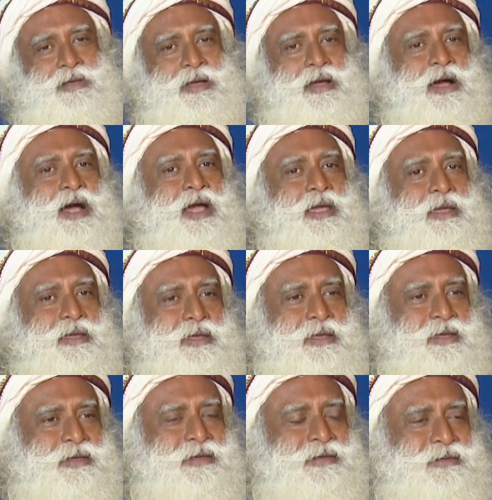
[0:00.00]

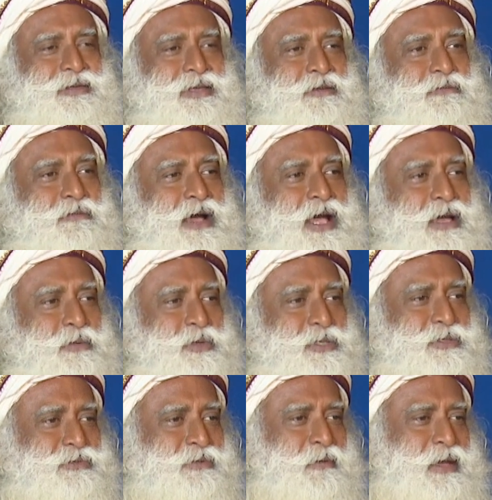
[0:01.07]
if I
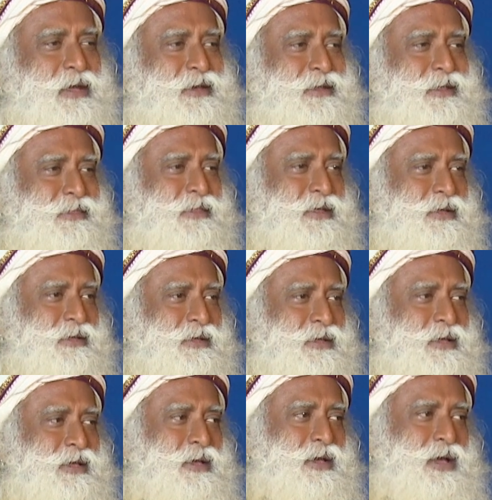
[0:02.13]
was Vivekananda,
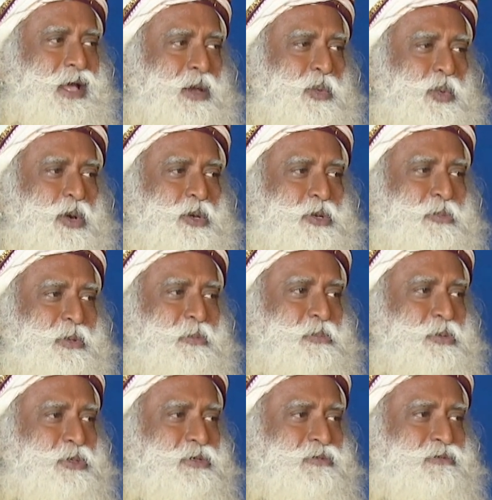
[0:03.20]
I want to be
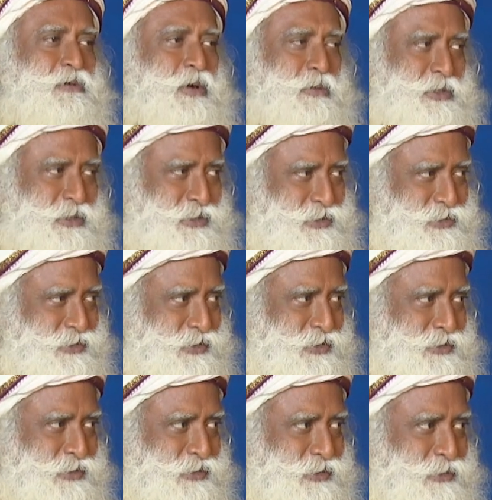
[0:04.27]
pushed forward,
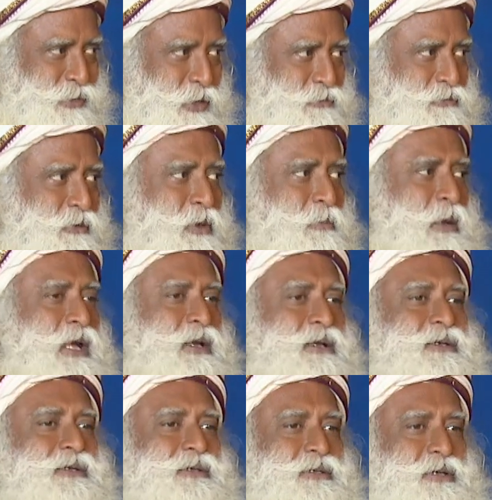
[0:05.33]
not fall
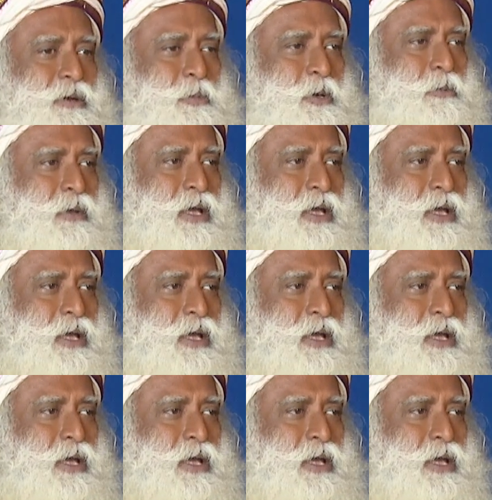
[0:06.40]
back upon